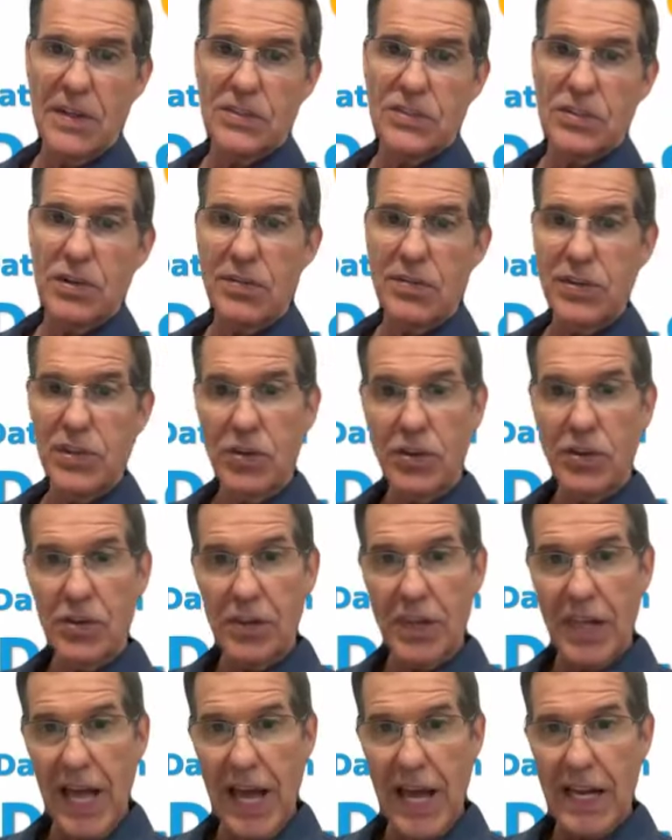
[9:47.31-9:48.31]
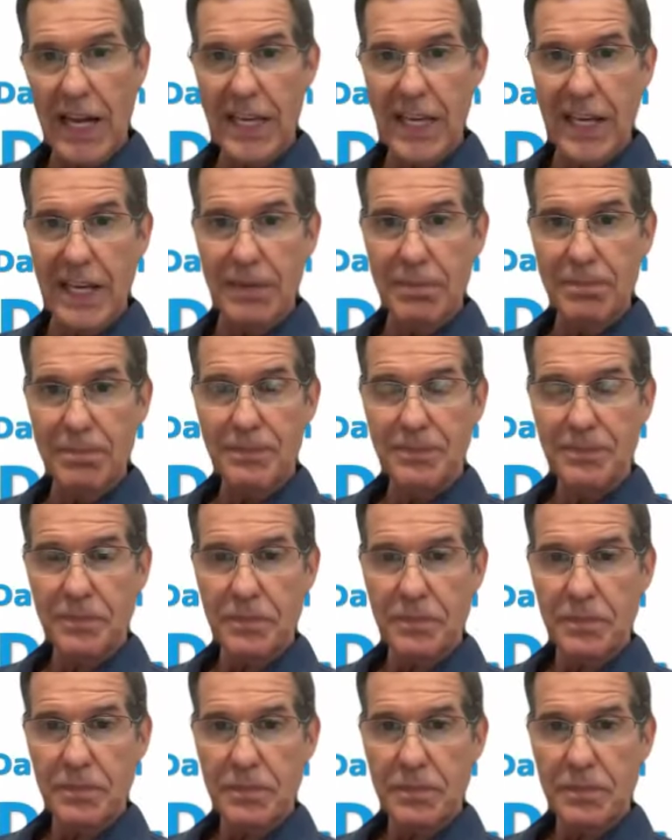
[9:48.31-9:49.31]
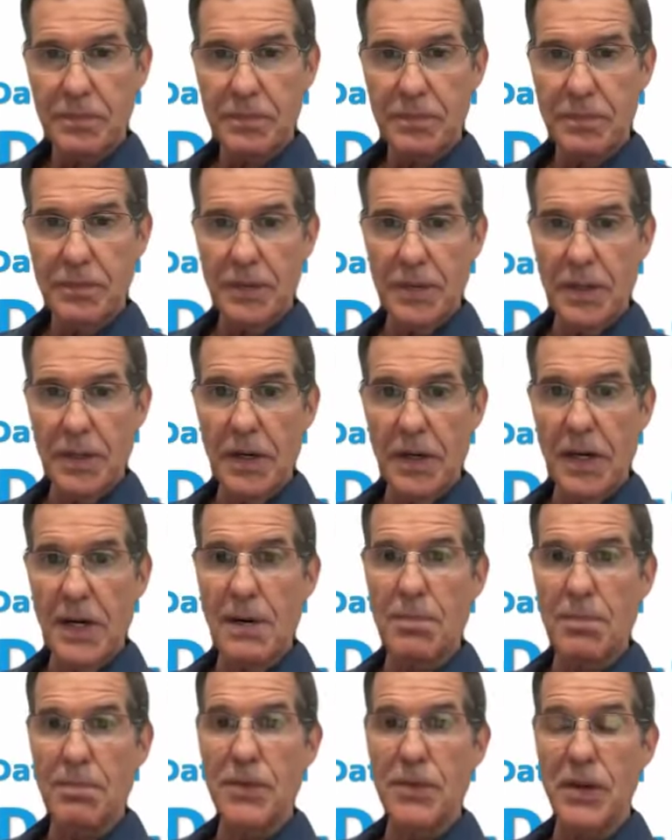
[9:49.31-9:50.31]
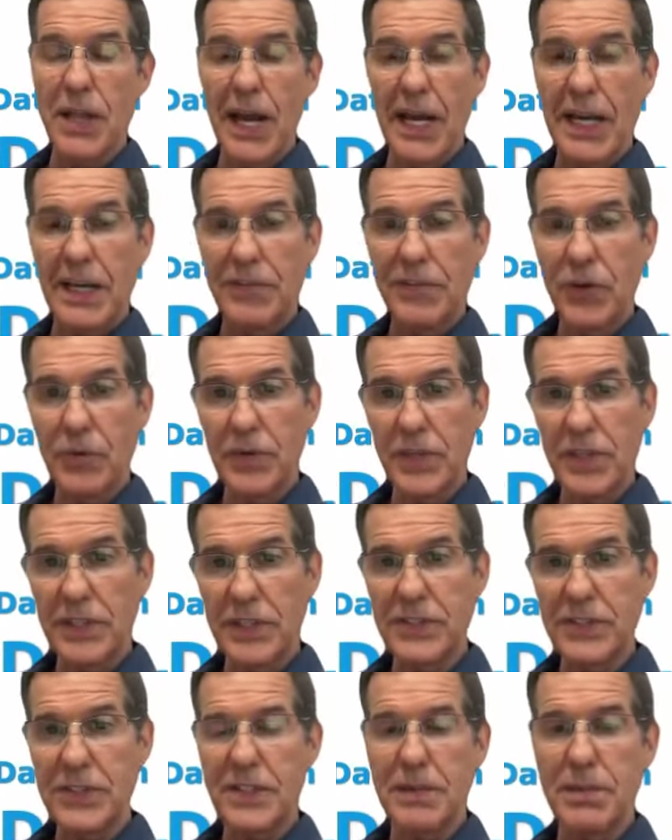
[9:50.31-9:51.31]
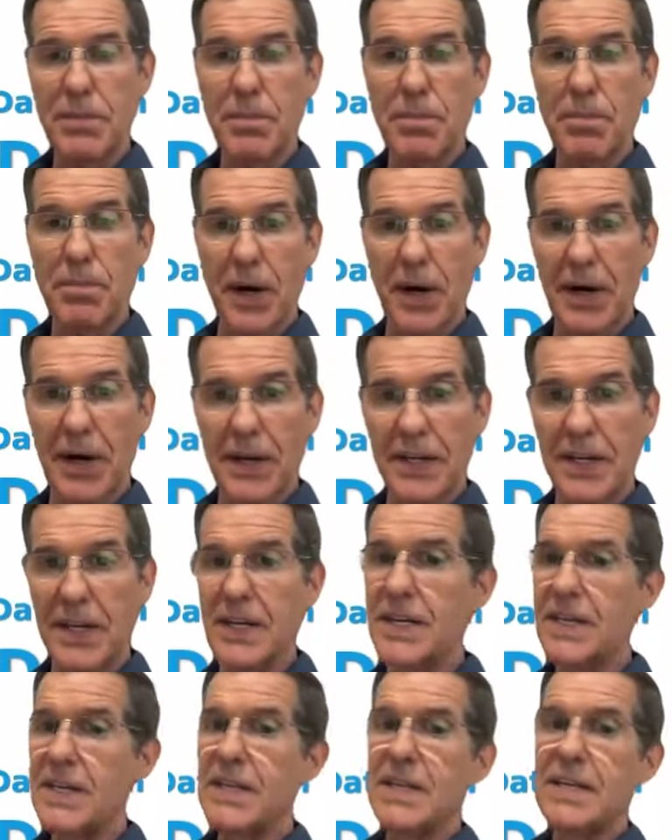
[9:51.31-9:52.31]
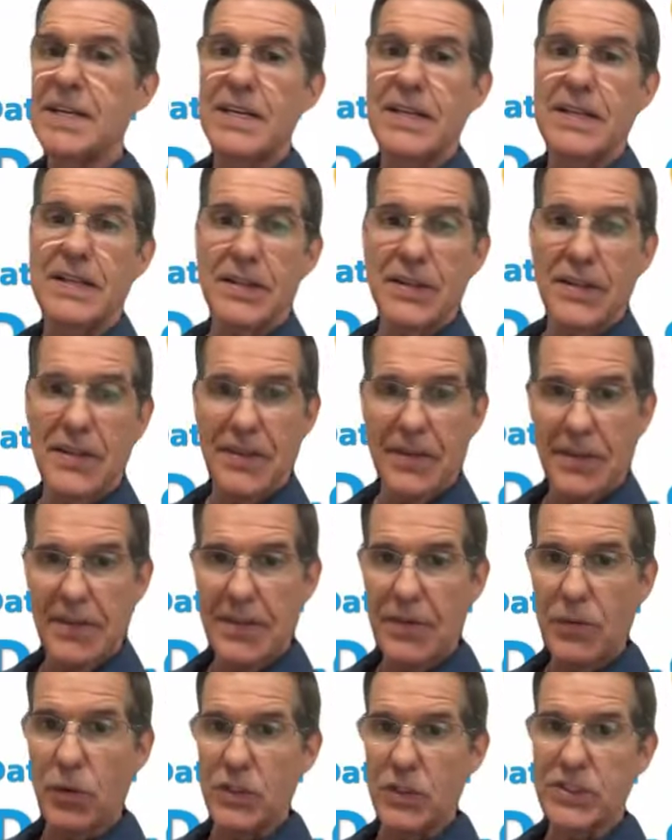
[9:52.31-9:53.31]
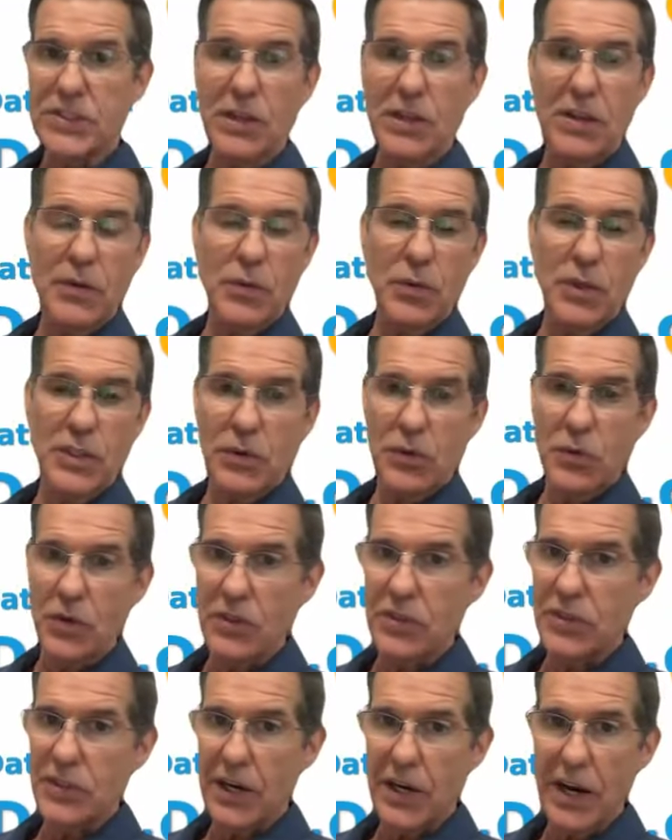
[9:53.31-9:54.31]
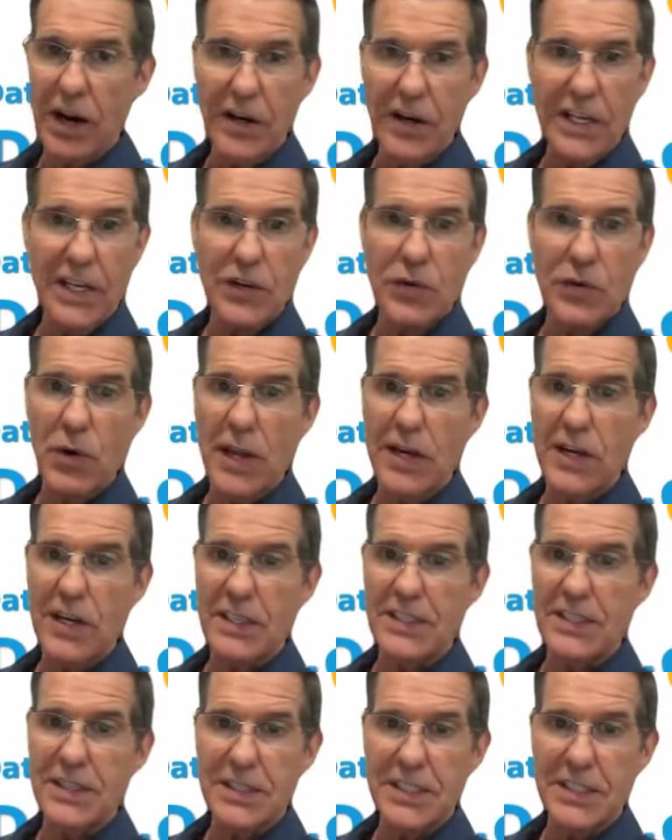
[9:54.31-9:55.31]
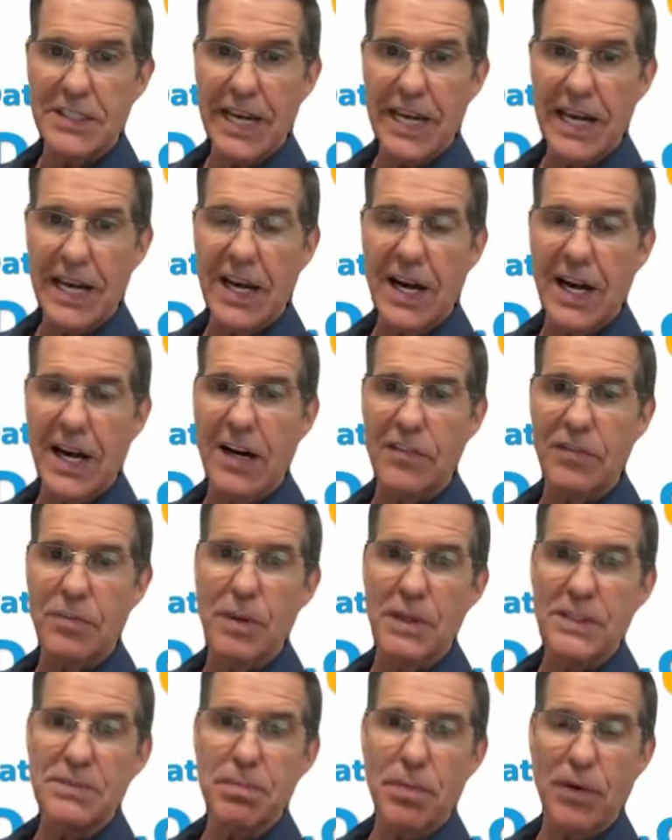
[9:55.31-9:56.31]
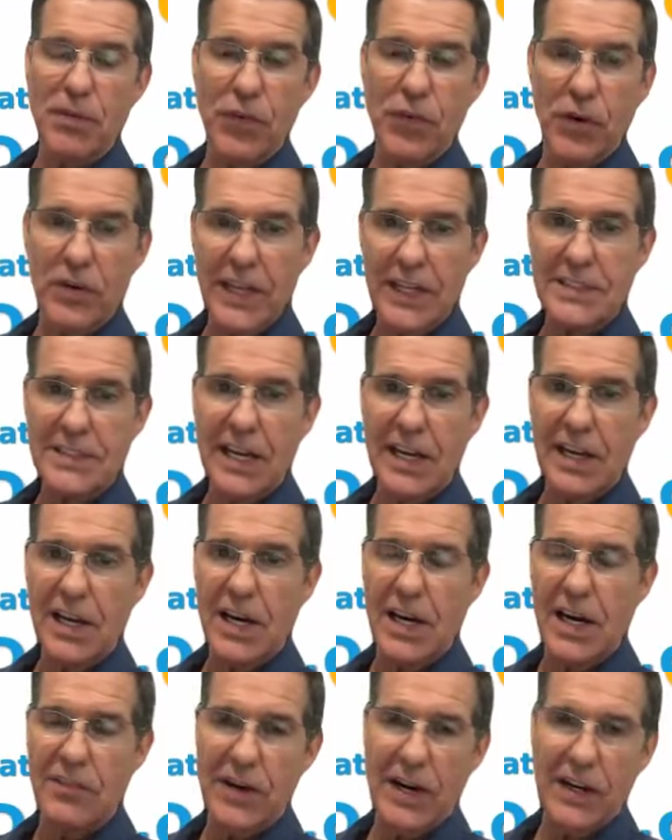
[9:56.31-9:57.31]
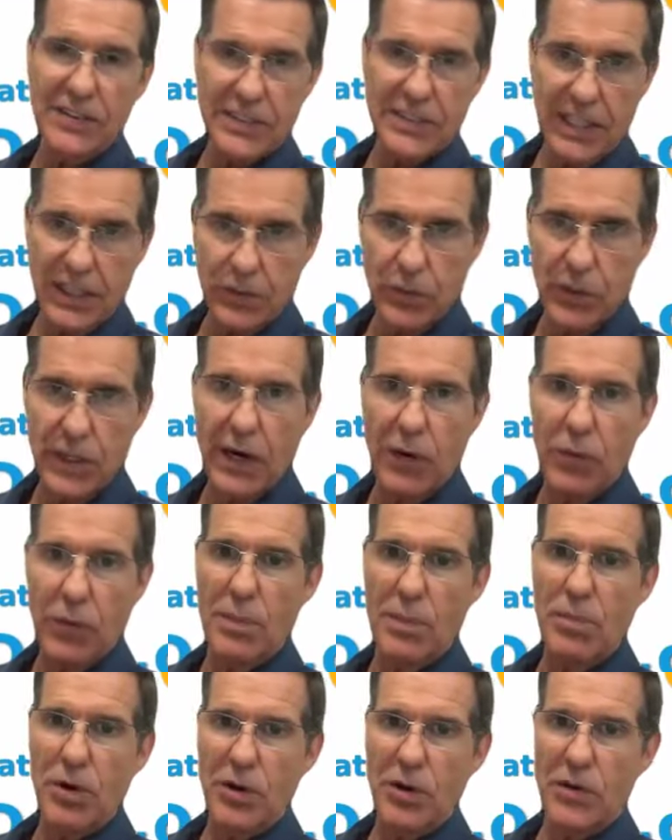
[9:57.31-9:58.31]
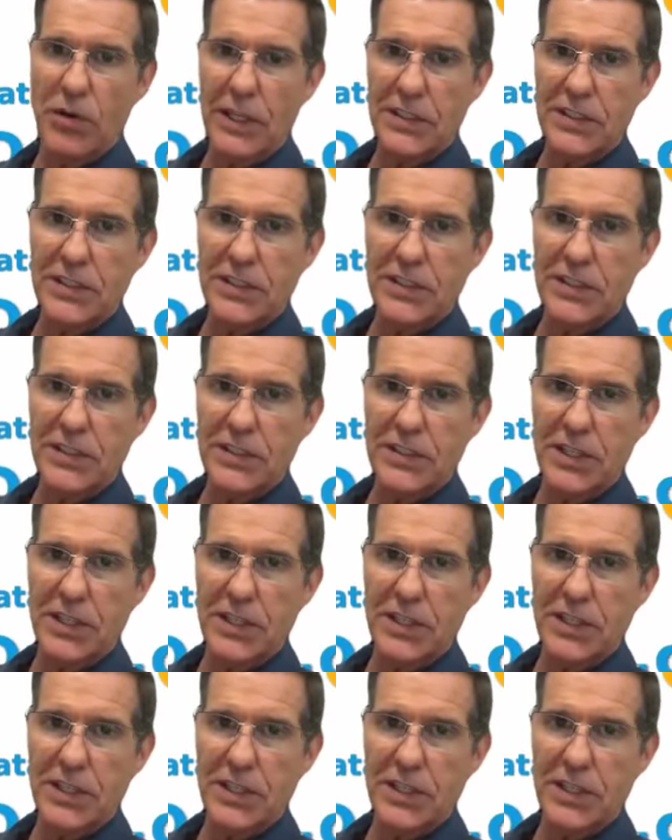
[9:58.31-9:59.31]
So even though they're lagging for a reason, but they are getting ready to take off. But before they take off, I think we got one more correction coming.